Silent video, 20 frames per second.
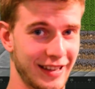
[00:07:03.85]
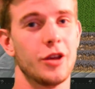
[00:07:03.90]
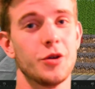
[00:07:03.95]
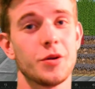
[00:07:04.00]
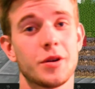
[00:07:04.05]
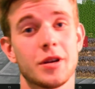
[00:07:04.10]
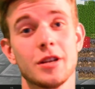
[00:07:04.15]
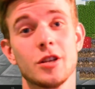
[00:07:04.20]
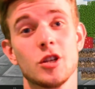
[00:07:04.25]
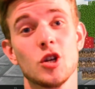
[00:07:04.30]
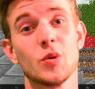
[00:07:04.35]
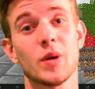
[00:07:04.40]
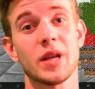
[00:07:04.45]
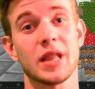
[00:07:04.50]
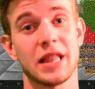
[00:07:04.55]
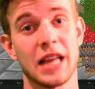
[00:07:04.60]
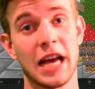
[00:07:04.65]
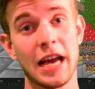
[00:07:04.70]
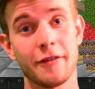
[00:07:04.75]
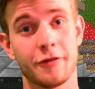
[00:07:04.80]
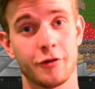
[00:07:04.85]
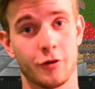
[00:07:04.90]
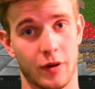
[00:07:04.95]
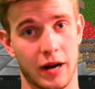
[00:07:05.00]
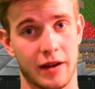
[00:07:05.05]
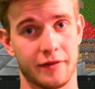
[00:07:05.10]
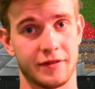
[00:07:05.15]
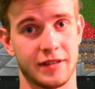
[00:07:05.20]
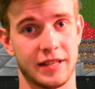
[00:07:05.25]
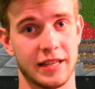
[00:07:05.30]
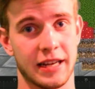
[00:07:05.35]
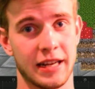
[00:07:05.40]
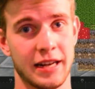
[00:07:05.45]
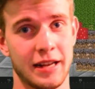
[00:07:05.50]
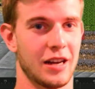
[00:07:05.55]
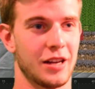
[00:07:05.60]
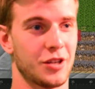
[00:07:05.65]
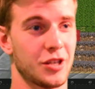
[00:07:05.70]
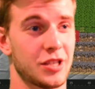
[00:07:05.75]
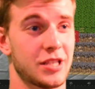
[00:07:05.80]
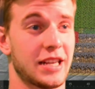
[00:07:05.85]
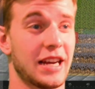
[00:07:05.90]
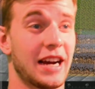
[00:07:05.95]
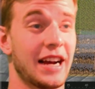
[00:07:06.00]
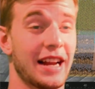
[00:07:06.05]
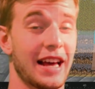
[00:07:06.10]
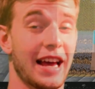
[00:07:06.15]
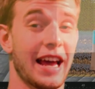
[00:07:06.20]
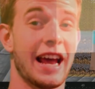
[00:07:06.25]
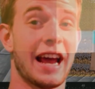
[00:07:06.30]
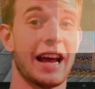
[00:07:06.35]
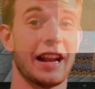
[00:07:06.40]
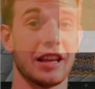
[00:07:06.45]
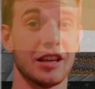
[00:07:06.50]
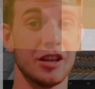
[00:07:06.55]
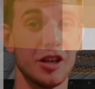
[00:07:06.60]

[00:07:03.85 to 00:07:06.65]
you can do what Lifecraft did and just kind of add